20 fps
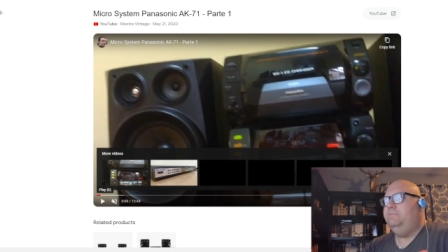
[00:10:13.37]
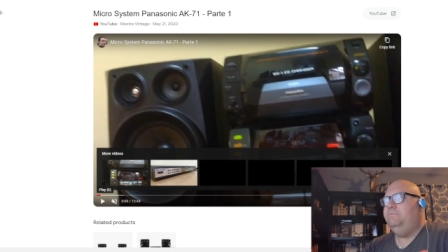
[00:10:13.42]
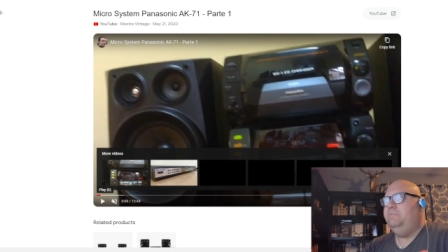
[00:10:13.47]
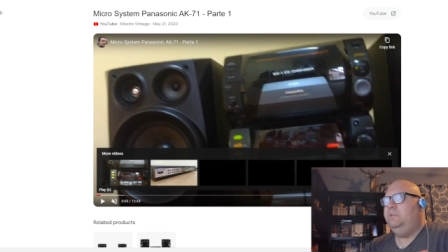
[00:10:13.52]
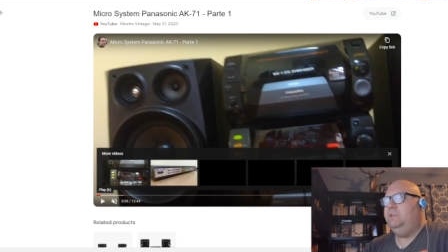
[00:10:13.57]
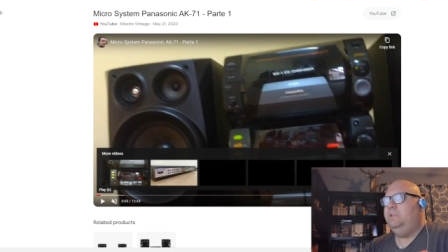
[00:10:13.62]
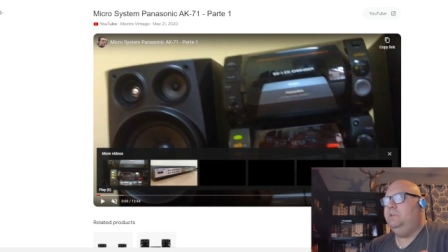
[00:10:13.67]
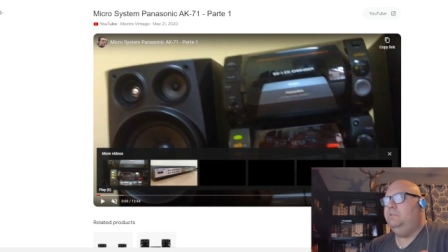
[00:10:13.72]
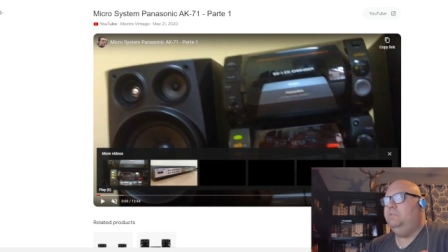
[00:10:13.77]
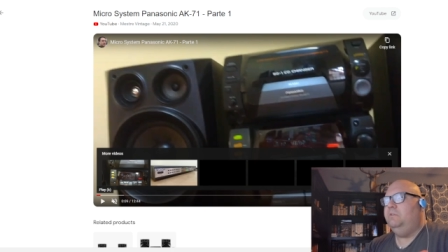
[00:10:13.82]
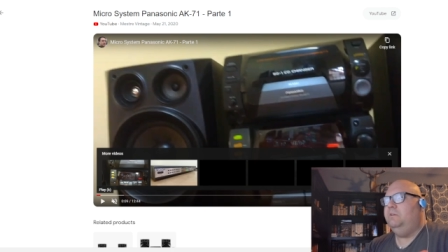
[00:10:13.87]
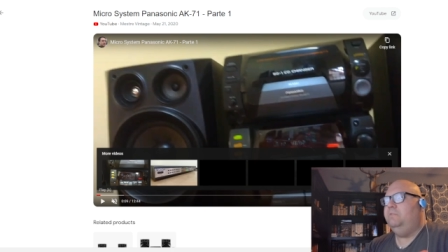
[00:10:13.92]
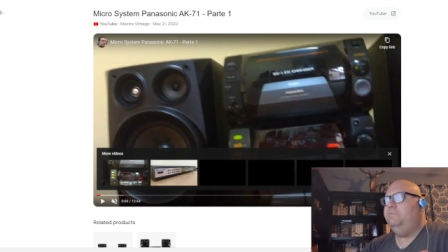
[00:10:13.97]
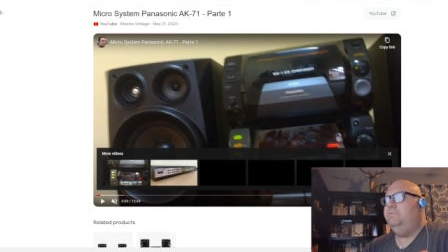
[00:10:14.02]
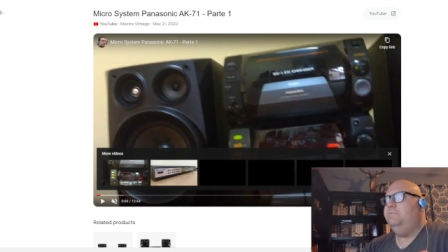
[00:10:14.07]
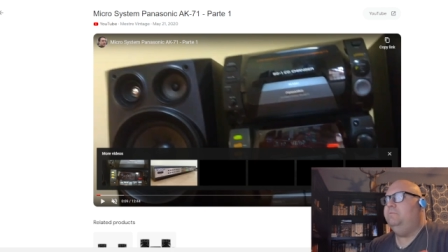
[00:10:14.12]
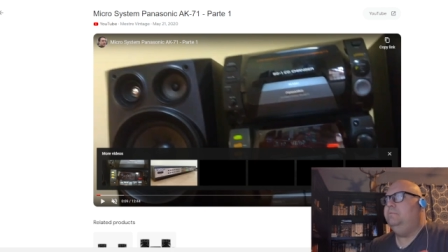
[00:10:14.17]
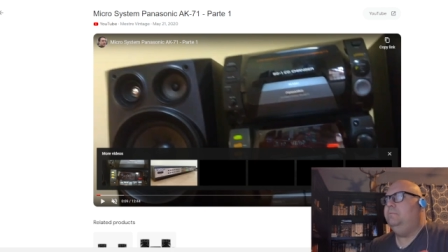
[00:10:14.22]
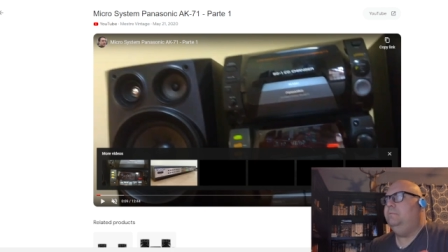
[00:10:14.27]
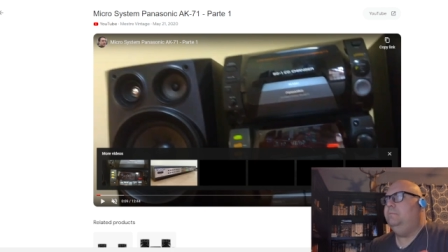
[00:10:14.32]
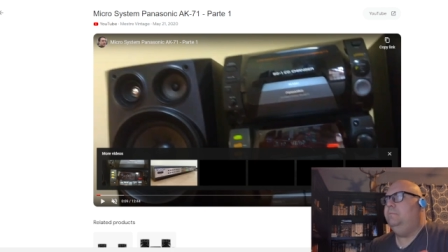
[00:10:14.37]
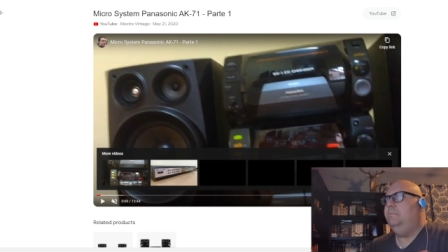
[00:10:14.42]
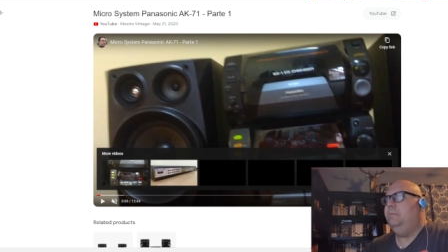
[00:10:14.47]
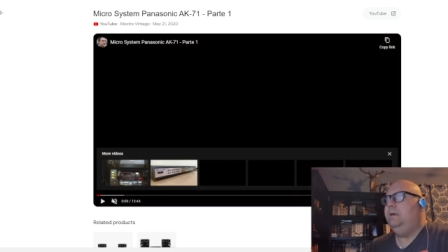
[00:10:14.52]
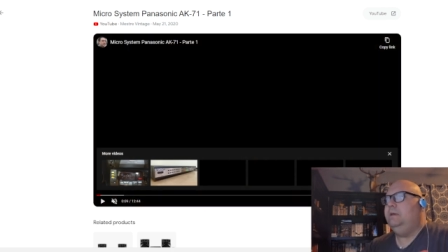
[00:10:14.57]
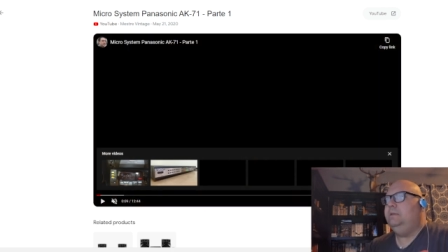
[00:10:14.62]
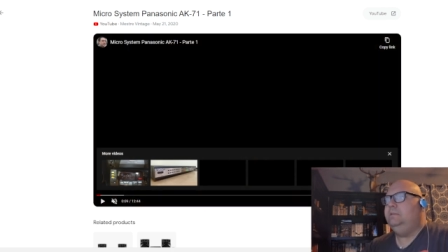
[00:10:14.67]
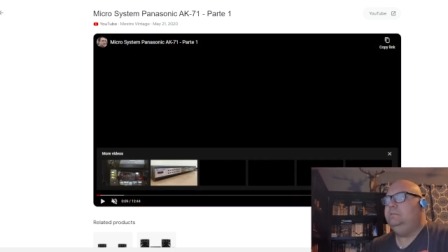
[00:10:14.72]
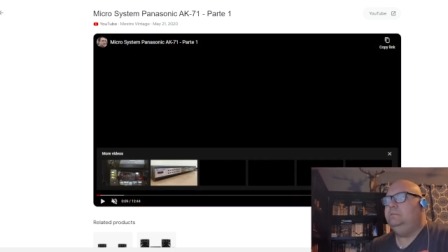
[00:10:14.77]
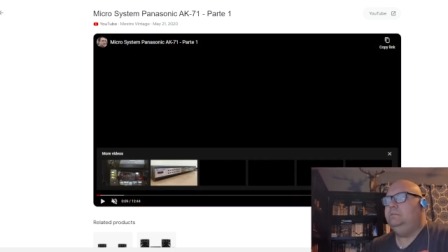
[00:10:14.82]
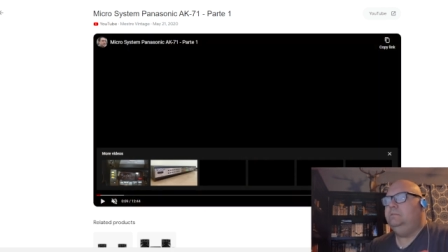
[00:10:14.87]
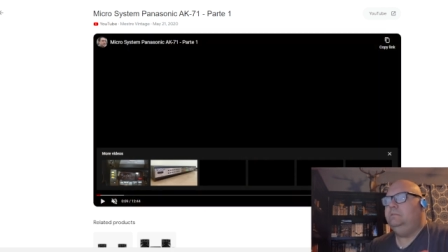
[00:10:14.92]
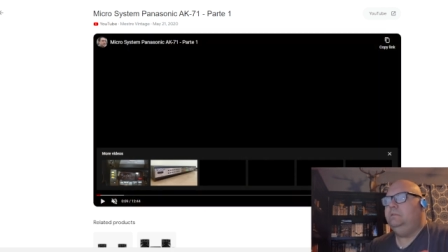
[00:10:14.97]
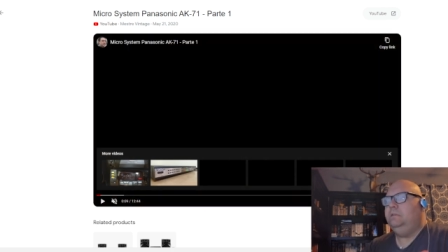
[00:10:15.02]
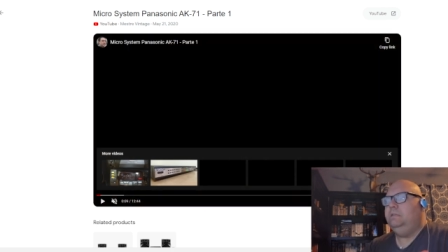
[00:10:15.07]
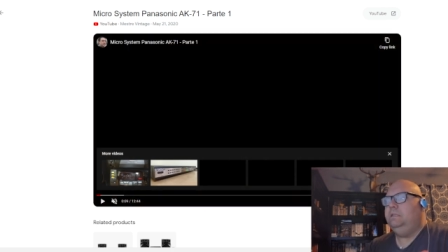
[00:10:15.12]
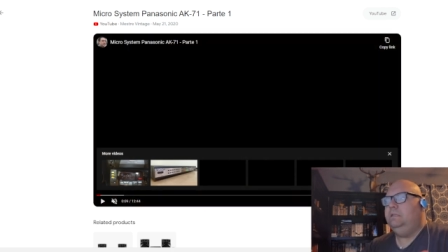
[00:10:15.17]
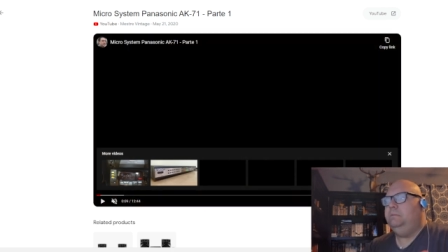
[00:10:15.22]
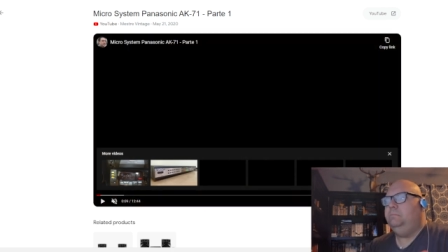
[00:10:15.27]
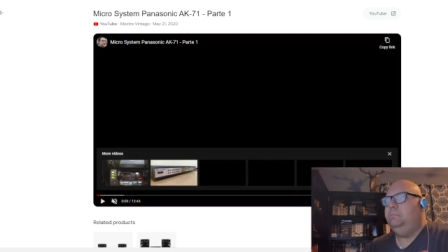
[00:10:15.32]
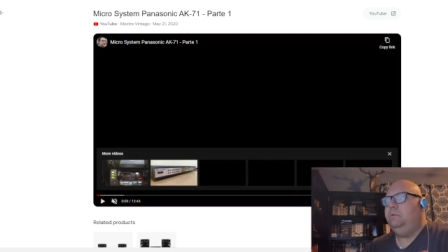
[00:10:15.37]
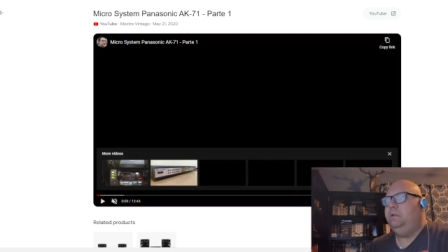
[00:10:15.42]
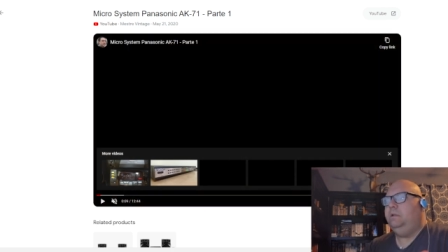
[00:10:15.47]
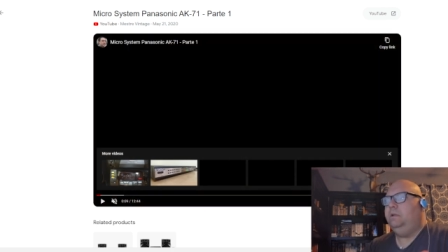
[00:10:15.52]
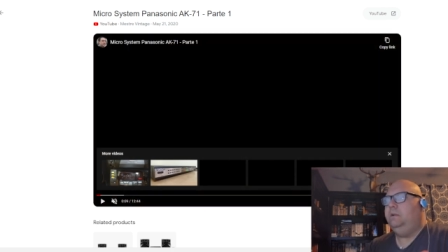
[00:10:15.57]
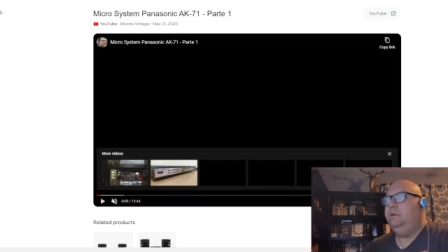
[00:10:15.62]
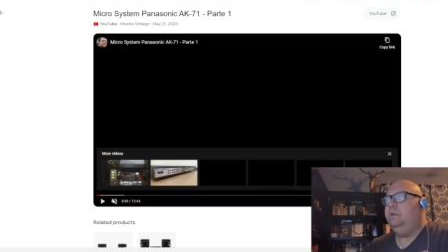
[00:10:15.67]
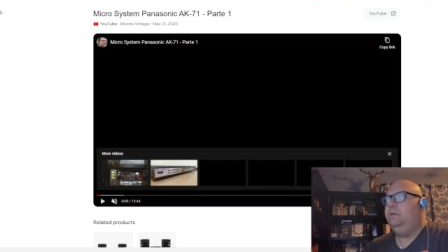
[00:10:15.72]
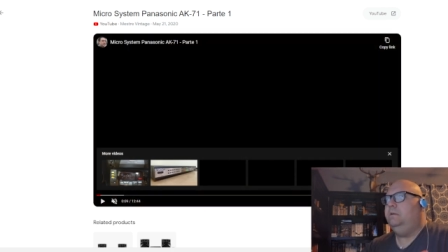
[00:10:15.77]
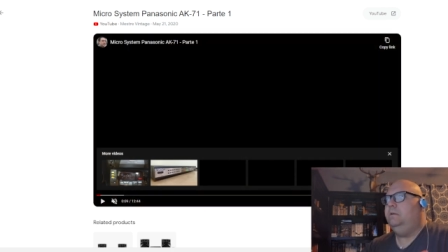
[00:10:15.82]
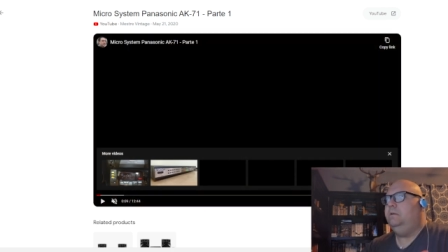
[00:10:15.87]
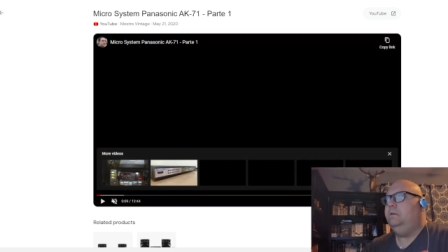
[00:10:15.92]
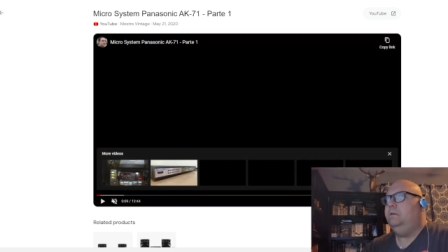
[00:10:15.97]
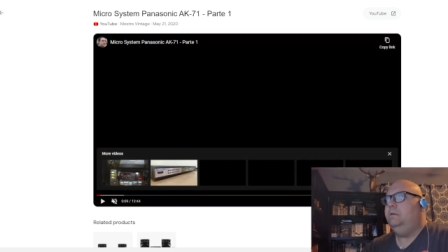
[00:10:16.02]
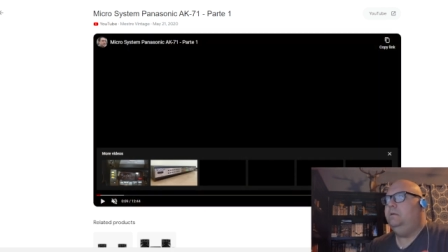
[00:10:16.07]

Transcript: video of my CD player.